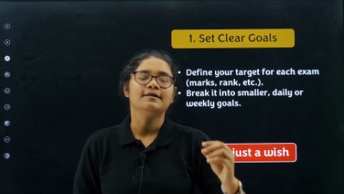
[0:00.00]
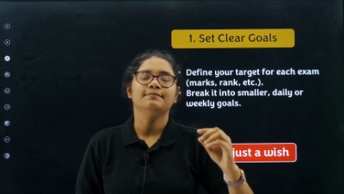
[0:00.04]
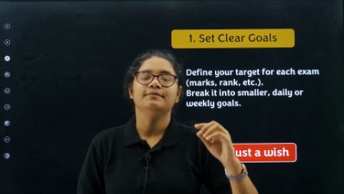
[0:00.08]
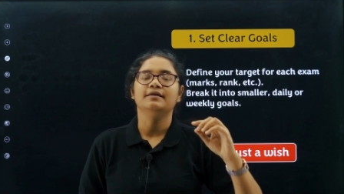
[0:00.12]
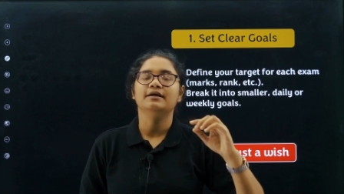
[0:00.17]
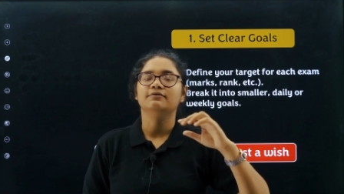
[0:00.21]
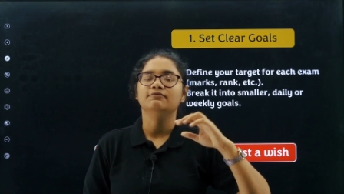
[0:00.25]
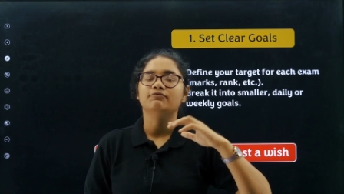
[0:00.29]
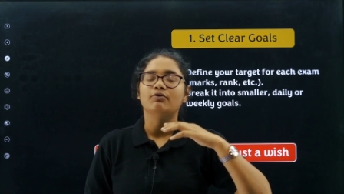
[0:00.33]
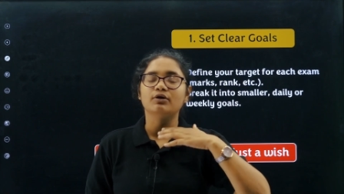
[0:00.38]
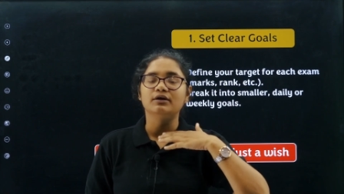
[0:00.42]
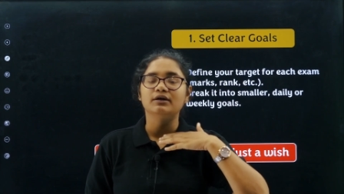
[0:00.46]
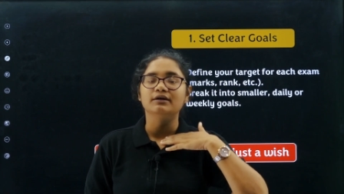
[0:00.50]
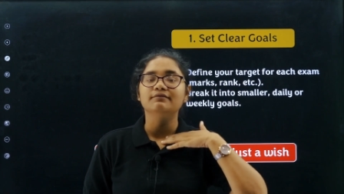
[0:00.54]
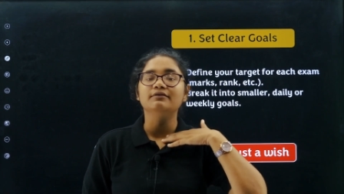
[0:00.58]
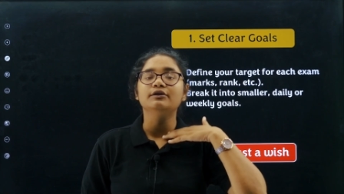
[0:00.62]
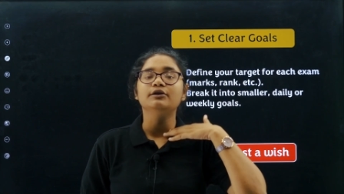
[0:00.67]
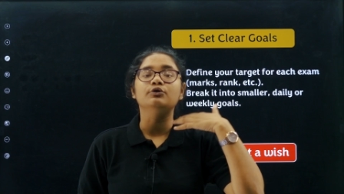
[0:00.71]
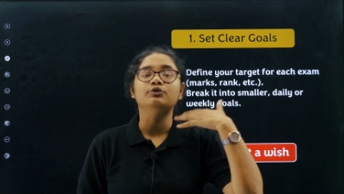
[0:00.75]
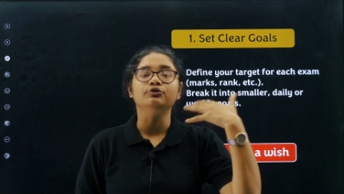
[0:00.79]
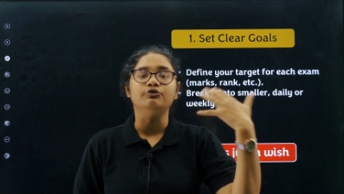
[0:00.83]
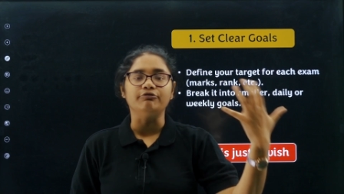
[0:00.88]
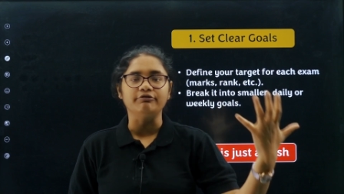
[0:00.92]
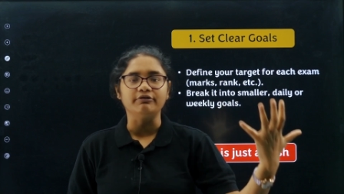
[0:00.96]
then whatever
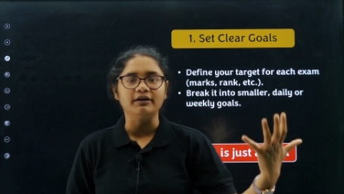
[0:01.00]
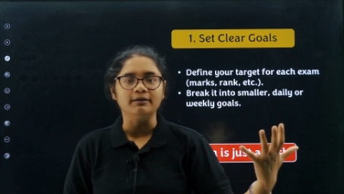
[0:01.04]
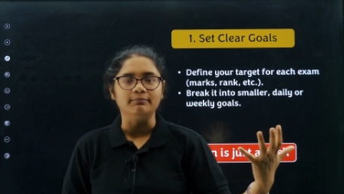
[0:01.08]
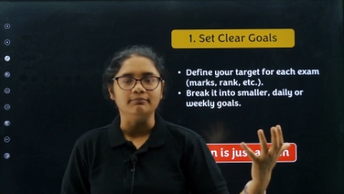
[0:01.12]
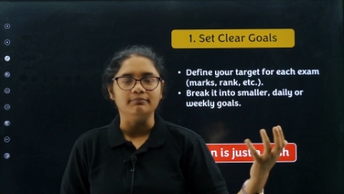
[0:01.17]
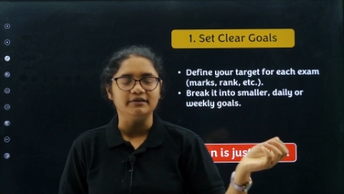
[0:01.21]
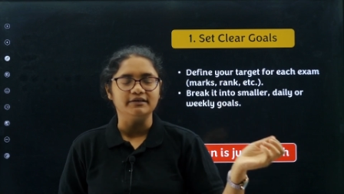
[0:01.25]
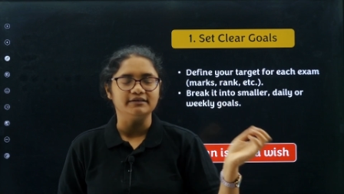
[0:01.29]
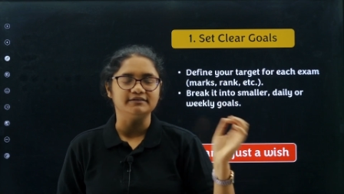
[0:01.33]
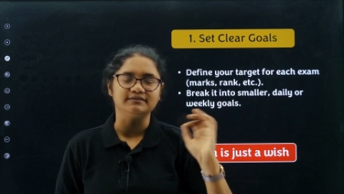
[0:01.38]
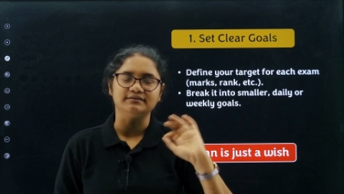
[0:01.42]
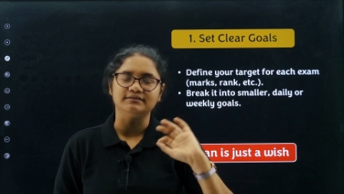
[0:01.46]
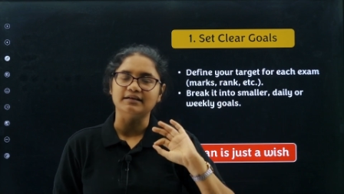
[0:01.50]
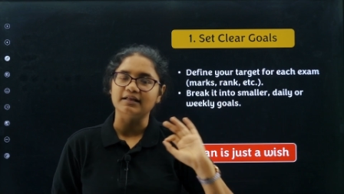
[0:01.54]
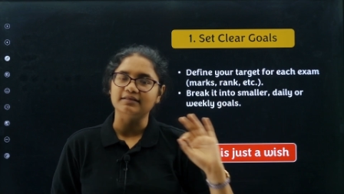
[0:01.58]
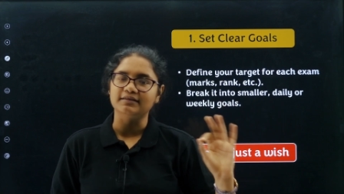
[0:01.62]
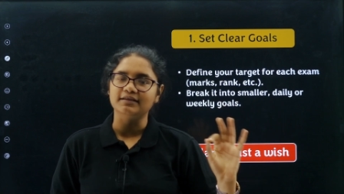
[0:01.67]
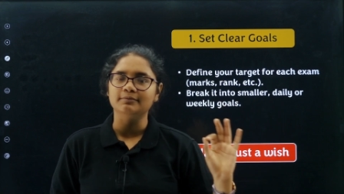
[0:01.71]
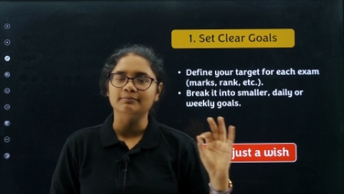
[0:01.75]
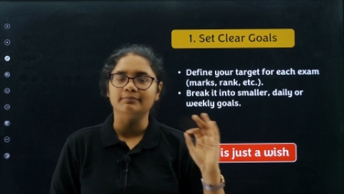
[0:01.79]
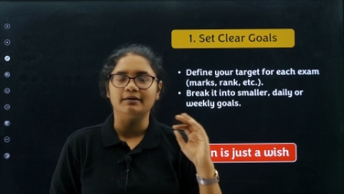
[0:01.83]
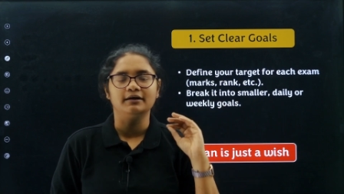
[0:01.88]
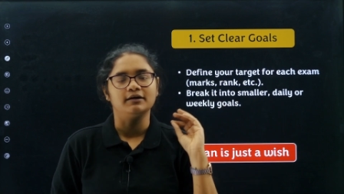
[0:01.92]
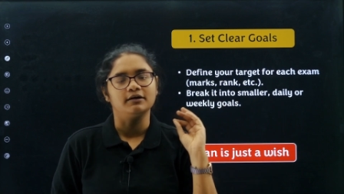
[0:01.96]
you dream is
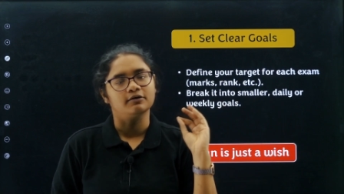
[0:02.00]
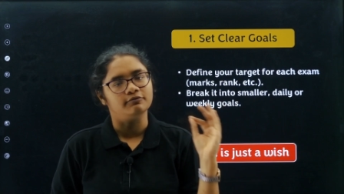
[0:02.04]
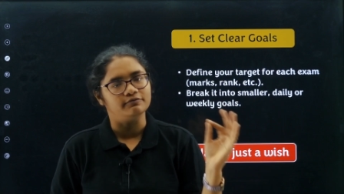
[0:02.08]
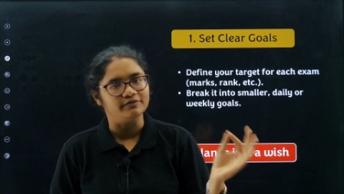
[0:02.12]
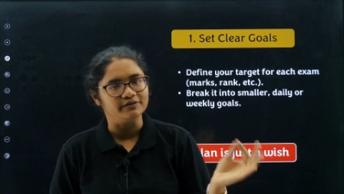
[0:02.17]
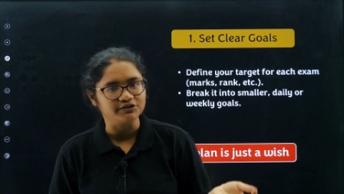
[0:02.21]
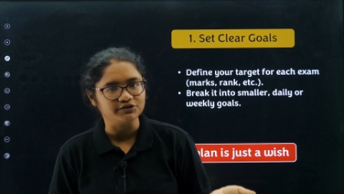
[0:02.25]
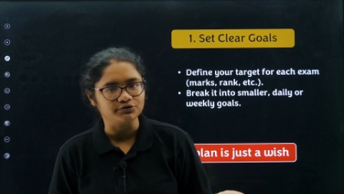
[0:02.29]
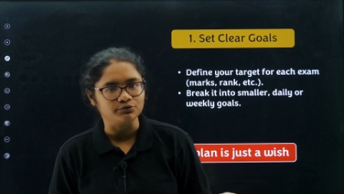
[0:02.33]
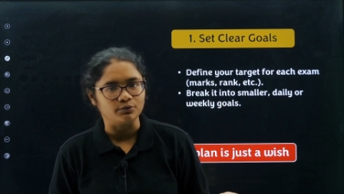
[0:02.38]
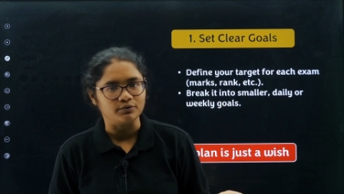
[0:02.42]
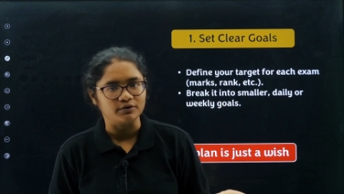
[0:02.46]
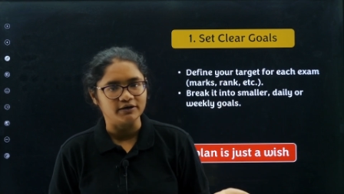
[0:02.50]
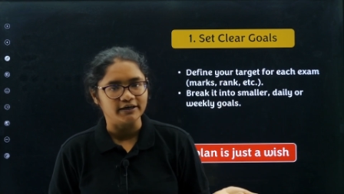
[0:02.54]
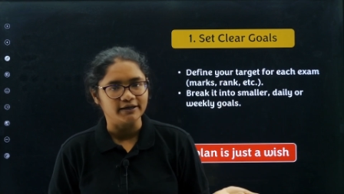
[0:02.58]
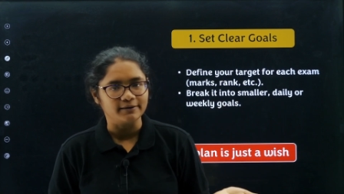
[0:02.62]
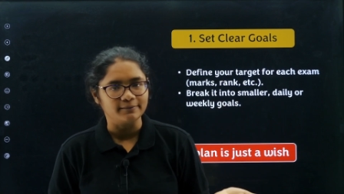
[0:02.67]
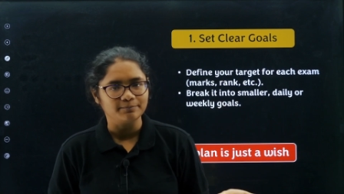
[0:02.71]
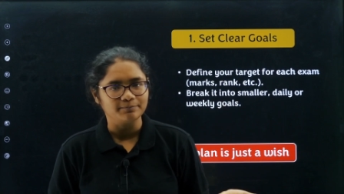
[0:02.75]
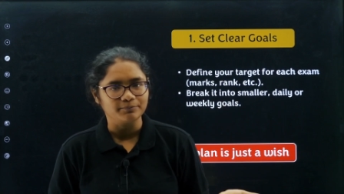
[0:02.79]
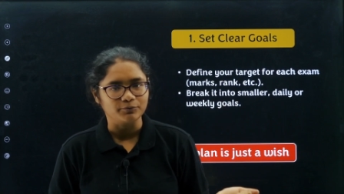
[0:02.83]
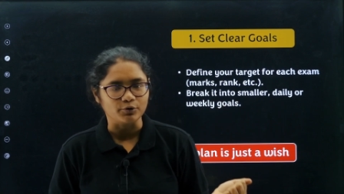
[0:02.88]
nothing but a wish only.